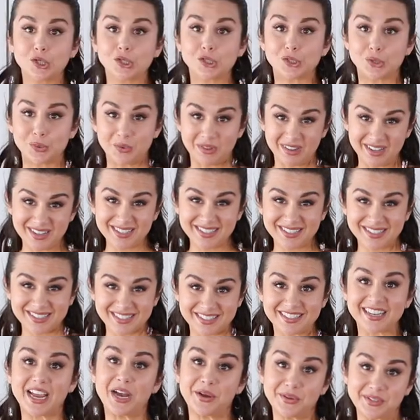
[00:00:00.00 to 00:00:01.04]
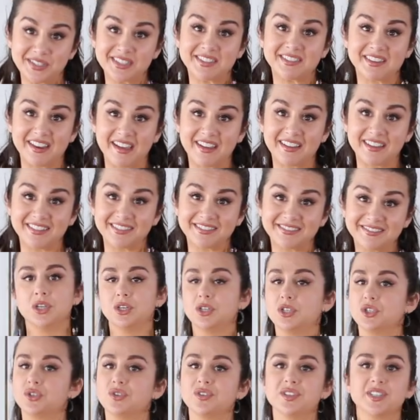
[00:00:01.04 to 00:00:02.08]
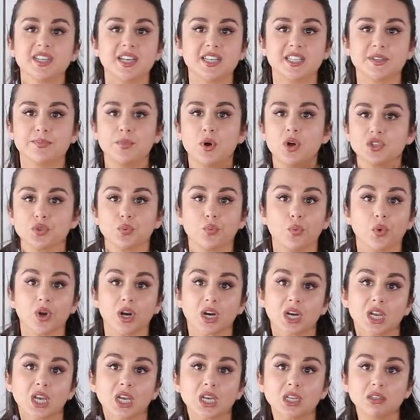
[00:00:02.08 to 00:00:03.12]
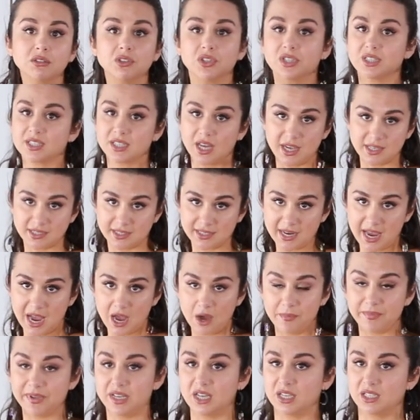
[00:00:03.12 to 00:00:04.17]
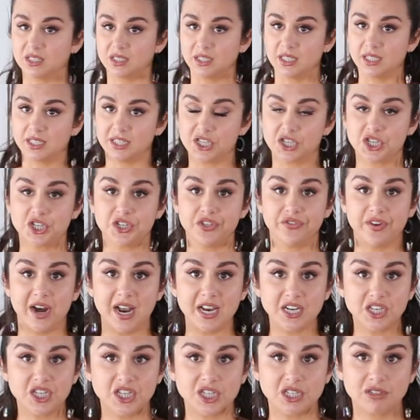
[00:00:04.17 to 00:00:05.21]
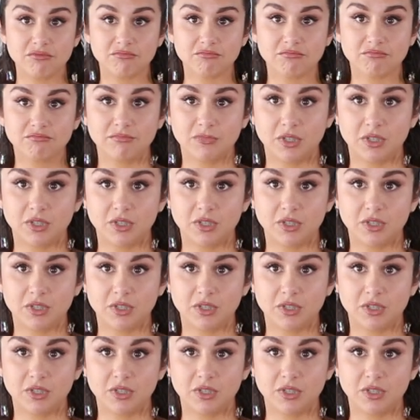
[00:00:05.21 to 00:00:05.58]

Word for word: So this is how it's staying. True size small is working. You could size down because look at this stretch.